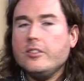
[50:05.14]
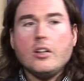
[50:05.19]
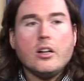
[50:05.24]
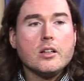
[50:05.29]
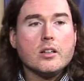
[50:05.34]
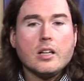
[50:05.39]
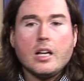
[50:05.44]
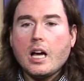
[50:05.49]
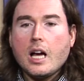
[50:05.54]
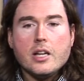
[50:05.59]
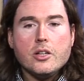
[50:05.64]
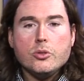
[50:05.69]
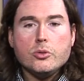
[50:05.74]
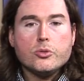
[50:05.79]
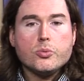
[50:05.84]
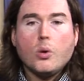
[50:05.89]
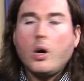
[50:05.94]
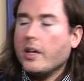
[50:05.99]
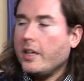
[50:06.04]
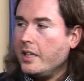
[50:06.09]
a guy
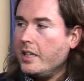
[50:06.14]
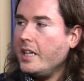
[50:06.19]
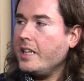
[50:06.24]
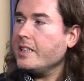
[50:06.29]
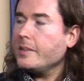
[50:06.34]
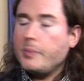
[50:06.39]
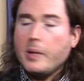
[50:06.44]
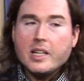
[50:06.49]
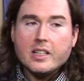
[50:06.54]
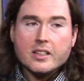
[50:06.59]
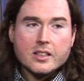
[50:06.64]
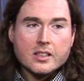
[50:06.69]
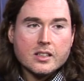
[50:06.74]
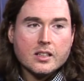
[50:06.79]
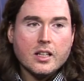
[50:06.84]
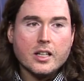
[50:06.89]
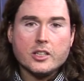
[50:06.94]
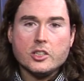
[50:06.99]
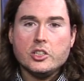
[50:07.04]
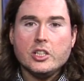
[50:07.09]
who's won it and been in the
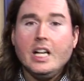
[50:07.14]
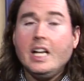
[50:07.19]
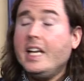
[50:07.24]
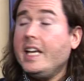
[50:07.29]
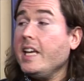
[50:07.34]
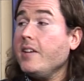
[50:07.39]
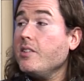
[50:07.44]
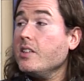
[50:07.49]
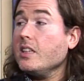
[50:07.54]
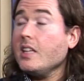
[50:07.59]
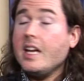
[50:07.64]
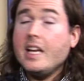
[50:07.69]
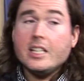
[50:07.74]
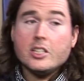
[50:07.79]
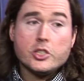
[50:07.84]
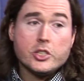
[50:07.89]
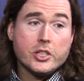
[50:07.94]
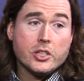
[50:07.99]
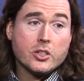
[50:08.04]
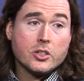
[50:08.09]
clutch. Even
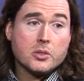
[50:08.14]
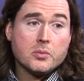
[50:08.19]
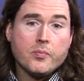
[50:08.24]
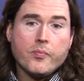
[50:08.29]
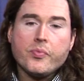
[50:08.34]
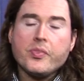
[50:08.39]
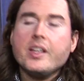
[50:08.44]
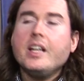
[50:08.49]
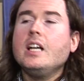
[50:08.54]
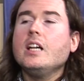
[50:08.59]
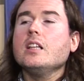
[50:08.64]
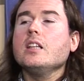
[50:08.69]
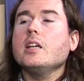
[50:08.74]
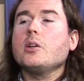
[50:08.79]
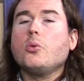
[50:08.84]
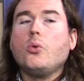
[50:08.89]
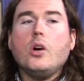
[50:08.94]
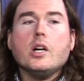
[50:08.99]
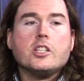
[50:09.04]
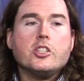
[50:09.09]
last year,
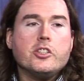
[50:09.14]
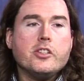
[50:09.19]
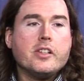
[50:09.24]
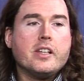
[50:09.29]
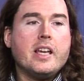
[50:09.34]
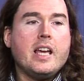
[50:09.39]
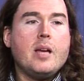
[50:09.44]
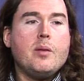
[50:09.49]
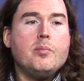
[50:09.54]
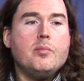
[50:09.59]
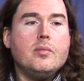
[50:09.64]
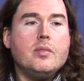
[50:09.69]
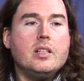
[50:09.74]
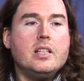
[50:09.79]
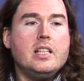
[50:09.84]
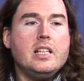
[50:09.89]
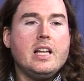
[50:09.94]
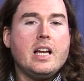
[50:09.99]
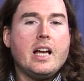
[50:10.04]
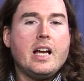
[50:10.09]
like watch the game
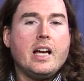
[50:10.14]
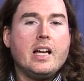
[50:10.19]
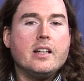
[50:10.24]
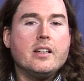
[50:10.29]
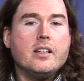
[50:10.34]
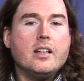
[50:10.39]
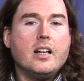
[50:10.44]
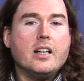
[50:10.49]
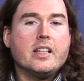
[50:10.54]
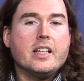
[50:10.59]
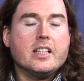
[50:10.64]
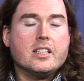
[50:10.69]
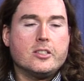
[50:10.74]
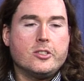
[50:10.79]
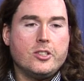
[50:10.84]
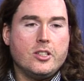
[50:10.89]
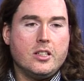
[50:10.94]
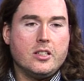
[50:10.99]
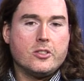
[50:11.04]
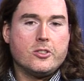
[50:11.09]
he had
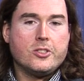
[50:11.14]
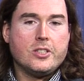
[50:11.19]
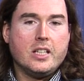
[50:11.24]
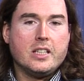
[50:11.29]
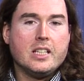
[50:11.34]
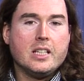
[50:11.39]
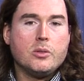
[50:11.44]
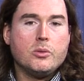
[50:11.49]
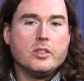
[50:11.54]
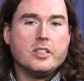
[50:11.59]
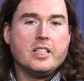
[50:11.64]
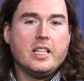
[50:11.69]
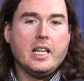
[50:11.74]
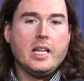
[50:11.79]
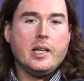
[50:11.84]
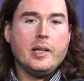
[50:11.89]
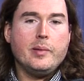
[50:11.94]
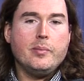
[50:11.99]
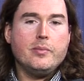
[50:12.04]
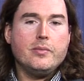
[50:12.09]
against us. I think it was
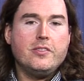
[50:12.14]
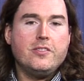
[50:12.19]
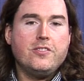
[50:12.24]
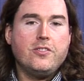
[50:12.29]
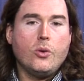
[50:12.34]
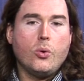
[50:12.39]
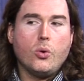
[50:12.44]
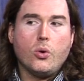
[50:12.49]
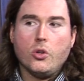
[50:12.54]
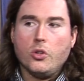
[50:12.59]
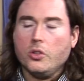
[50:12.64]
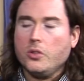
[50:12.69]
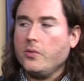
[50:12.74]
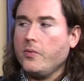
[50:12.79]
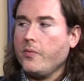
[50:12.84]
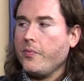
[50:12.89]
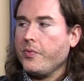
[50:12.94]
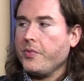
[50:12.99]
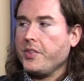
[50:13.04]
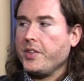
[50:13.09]
game 4.
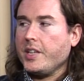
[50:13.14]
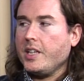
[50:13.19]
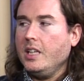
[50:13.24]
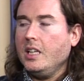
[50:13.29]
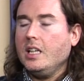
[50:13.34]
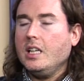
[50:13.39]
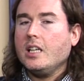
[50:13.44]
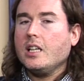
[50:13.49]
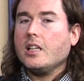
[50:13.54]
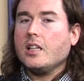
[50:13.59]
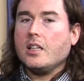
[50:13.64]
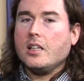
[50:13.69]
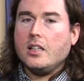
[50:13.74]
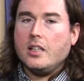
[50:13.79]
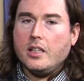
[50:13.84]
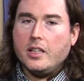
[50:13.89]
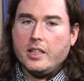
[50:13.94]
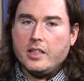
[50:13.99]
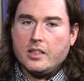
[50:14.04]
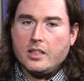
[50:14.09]
Mm-hmm.
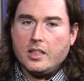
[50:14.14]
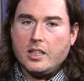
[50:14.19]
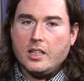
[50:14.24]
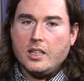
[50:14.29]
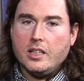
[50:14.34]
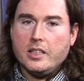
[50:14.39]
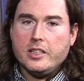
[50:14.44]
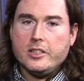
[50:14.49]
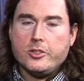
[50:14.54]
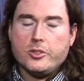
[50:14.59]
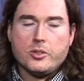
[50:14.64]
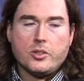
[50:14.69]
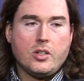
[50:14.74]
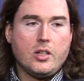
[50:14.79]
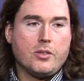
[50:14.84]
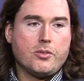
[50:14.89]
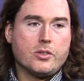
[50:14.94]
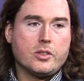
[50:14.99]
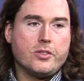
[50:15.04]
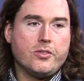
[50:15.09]
In the Eastern
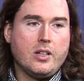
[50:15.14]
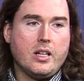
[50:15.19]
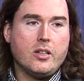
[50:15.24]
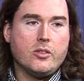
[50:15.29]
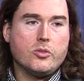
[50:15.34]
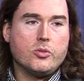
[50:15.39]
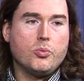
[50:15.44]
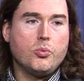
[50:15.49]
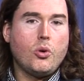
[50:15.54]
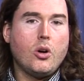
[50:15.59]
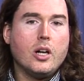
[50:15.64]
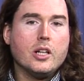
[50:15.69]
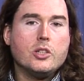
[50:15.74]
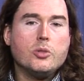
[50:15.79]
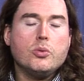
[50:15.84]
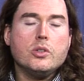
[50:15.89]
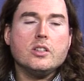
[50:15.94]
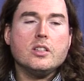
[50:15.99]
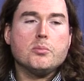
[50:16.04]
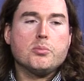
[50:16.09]
Conference Finals. Watch
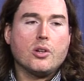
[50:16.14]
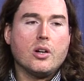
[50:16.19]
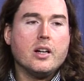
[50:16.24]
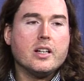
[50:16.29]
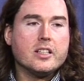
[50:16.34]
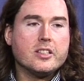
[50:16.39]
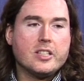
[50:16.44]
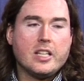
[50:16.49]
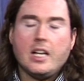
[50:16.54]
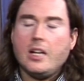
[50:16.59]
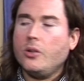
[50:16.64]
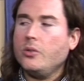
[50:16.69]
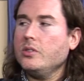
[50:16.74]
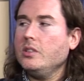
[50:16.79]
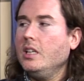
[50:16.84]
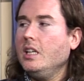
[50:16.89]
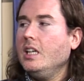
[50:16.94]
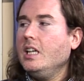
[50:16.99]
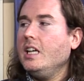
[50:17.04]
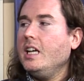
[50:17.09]
when LeBron is out
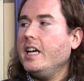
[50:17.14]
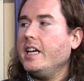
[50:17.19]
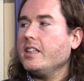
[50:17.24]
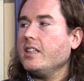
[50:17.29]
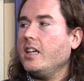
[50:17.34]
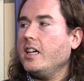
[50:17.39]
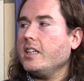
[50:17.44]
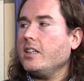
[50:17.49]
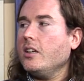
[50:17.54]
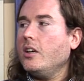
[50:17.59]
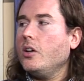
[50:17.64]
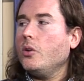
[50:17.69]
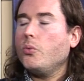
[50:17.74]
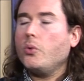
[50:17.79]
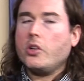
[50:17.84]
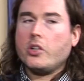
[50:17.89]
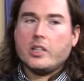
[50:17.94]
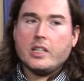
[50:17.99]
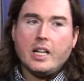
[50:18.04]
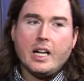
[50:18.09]
and, like,
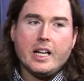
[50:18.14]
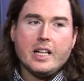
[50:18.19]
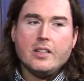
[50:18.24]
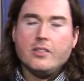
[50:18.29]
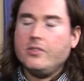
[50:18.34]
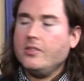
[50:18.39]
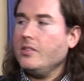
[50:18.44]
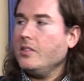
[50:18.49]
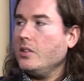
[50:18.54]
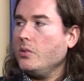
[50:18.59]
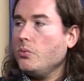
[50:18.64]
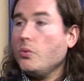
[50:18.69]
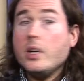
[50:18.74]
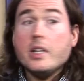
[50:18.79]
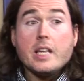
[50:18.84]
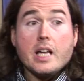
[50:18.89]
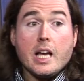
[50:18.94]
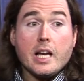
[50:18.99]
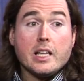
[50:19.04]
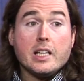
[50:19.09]
we're what kind he does. Of... What
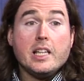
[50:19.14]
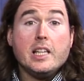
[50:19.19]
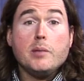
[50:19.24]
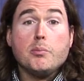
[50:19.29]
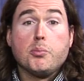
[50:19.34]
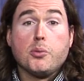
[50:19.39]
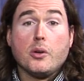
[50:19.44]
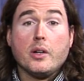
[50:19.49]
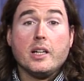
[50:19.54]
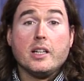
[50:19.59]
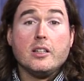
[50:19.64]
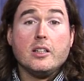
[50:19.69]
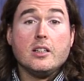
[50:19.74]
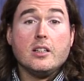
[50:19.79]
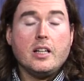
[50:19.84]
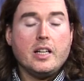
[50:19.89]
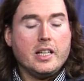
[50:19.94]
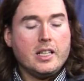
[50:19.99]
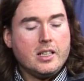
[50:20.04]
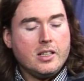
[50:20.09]
yeah, he bring,
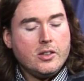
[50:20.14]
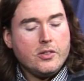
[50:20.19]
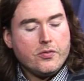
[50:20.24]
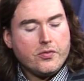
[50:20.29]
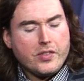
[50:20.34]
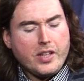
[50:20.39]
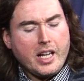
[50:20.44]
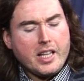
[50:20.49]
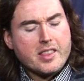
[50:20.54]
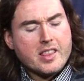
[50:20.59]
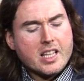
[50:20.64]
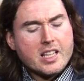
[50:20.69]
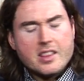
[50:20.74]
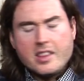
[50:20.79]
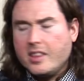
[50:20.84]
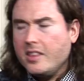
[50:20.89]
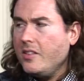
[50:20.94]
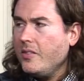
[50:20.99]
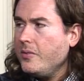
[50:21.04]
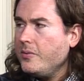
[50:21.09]
like... I we're going to
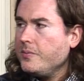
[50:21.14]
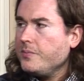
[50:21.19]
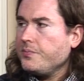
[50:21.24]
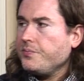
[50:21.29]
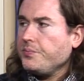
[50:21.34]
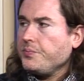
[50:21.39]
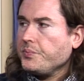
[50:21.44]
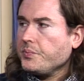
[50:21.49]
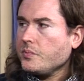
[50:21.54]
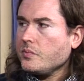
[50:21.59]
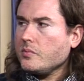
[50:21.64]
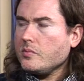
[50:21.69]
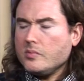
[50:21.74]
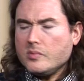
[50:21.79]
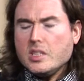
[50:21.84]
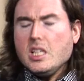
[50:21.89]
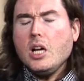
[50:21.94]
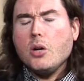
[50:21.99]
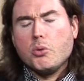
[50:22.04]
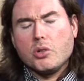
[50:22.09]
see that this year.
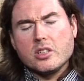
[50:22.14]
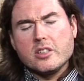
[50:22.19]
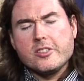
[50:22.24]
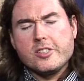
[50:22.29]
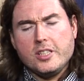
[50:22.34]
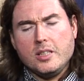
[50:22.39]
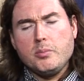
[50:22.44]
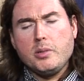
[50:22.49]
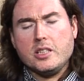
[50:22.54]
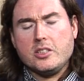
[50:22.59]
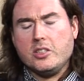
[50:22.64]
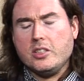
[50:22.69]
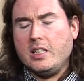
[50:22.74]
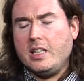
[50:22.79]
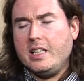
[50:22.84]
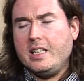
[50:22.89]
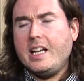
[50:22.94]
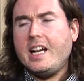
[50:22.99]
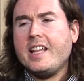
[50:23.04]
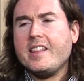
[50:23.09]
We're going to see a bunch of
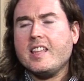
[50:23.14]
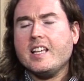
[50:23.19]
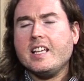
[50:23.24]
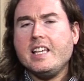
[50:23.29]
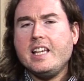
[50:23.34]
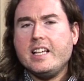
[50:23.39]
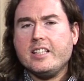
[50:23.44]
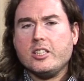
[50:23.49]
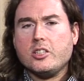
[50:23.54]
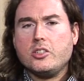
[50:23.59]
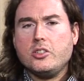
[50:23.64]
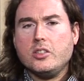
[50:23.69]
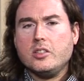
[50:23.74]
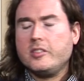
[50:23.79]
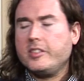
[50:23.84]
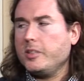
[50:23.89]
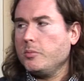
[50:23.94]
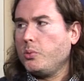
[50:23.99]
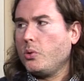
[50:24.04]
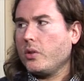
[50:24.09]
that. And I think he has a
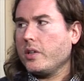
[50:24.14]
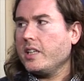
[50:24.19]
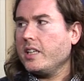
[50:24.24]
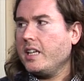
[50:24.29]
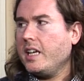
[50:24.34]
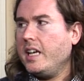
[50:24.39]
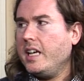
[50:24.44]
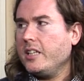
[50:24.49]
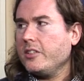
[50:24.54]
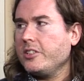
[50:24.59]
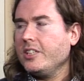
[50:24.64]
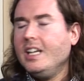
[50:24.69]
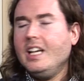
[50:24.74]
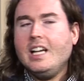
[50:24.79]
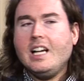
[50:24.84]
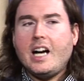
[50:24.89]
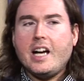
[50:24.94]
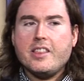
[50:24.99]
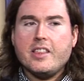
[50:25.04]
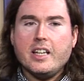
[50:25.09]
good supporting cast.
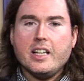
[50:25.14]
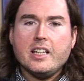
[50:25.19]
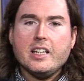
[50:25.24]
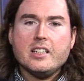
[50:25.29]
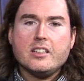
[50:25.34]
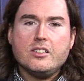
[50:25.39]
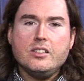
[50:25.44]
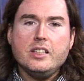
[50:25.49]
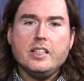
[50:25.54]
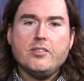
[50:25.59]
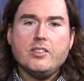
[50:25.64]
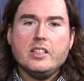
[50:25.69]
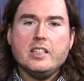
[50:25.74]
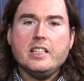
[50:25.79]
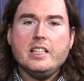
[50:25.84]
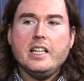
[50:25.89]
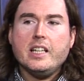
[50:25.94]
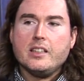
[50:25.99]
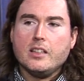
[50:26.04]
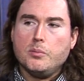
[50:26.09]
I think in Cleveland
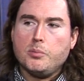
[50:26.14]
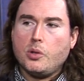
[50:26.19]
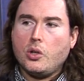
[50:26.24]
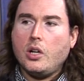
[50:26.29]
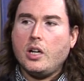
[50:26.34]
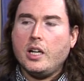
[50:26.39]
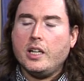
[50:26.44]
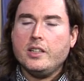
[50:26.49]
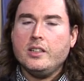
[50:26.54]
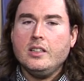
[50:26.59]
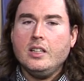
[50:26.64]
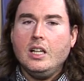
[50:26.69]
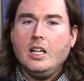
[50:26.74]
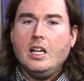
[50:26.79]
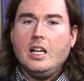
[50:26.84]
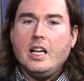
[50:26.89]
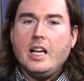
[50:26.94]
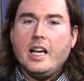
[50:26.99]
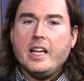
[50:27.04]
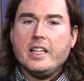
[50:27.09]
he had LeBron
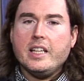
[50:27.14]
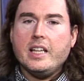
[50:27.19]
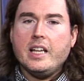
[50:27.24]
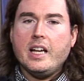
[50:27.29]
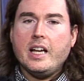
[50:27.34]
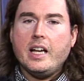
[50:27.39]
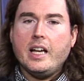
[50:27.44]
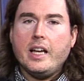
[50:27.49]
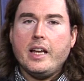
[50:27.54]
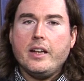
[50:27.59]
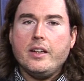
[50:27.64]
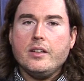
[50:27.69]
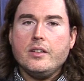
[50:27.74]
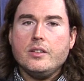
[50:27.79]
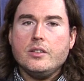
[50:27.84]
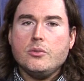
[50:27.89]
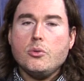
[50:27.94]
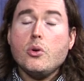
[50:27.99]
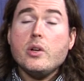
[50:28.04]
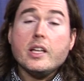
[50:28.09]
and he had...
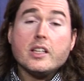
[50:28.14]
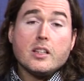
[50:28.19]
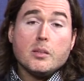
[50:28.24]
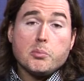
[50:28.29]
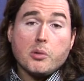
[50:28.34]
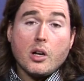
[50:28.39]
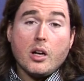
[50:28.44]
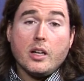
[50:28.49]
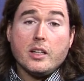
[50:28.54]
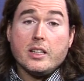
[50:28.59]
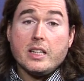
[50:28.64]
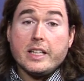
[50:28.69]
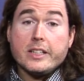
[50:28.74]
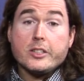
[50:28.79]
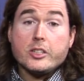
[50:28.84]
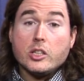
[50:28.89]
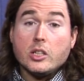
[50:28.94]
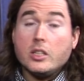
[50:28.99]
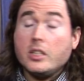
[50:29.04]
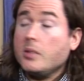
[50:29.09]
Well, he had LeBron, and that's
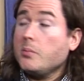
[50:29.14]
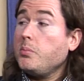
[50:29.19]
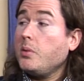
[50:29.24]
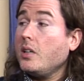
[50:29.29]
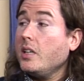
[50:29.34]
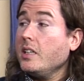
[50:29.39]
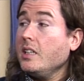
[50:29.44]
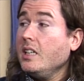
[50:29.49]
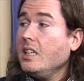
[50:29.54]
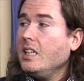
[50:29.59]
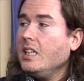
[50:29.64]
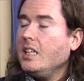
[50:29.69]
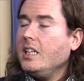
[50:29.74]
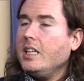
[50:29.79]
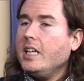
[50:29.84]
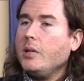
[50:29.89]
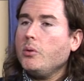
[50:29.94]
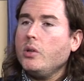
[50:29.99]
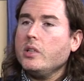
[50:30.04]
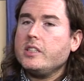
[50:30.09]
good, but
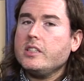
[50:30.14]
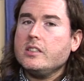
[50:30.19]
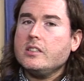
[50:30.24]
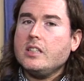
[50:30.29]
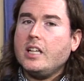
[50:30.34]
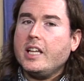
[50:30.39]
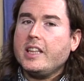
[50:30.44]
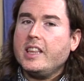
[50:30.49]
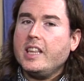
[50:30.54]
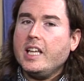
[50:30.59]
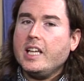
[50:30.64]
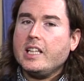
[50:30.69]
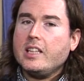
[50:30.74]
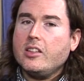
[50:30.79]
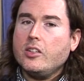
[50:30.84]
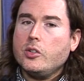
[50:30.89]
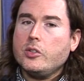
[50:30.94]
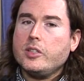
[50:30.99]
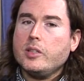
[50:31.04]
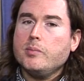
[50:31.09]
it wasn't... I think
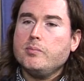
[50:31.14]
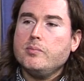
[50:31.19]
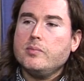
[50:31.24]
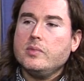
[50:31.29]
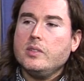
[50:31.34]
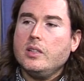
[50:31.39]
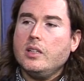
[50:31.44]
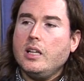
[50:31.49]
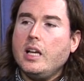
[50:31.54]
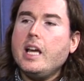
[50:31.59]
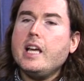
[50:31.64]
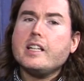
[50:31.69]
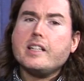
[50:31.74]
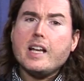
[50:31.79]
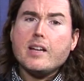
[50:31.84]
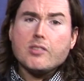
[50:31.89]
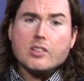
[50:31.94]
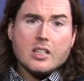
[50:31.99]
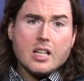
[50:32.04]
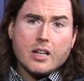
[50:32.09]
there's a... And
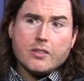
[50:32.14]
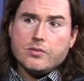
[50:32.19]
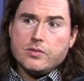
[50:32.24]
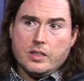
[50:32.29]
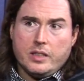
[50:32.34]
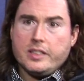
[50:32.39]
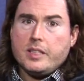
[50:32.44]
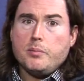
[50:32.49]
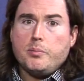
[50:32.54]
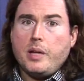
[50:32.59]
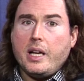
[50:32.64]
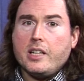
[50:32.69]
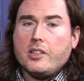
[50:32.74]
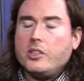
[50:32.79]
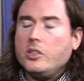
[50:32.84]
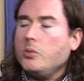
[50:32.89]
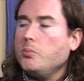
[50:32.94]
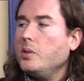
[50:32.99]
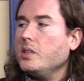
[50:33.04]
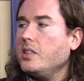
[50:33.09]
Kevin Love isn't bad,
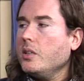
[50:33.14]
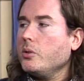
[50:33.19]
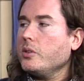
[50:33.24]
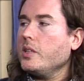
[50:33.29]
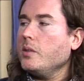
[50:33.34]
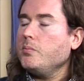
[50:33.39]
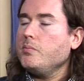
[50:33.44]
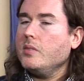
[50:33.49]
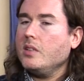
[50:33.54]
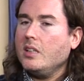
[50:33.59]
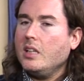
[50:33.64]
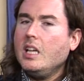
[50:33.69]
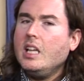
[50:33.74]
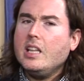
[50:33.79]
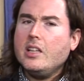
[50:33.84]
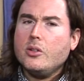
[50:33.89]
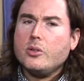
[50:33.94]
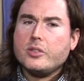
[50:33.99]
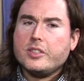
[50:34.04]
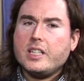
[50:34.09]
too, but there was
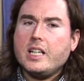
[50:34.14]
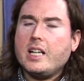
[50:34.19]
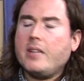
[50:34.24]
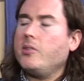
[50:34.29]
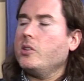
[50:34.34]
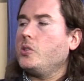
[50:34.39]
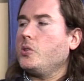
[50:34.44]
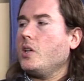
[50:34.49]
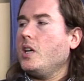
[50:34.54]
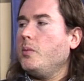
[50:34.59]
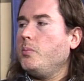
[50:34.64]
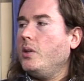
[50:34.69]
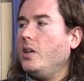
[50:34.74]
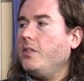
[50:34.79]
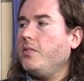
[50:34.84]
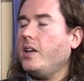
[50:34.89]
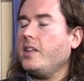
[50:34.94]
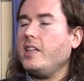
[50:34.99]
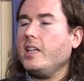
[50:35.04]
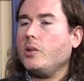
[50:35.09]
kind of a
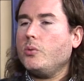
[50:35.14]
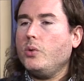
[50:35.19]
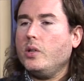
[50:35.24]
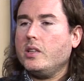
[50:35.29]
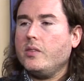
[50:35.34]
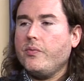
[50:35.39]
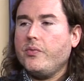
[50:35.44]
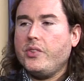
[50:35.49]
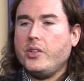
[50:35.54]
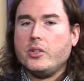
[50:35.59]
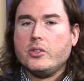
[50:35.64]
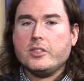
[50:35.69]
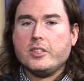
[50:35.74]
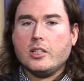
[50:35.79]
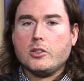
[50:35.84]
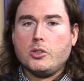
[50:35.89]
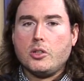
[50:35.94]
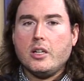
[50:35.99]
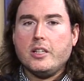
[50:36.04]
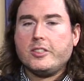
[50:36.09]
drop-off. I think with... There's
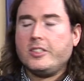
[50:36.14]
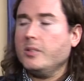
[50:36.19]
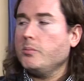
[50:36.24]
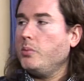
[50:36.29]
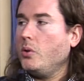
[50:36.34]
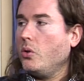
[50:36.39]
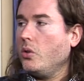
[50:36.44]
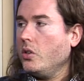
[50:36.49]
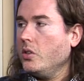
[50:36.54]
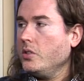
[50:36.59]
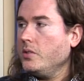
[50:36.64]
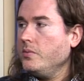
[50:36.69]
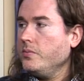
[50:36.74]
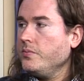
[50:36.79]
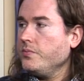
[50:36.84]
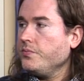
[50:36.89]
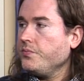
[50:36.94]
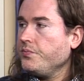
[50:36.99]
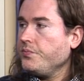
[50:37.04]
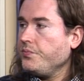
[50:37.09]
across the board... Is this kind of like
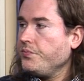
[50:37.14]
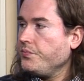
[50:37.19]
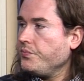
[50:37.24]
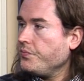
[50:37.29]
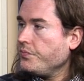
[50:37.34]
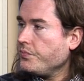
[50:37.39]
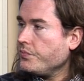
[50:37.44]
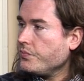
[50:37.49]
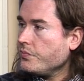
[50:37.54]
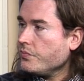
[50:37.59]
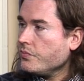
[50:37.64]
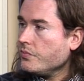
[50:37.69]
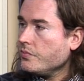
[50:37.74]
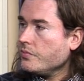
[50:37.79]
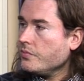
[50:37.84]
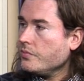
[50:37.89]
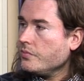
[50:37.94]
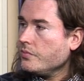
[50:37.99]
Kyrie's team now?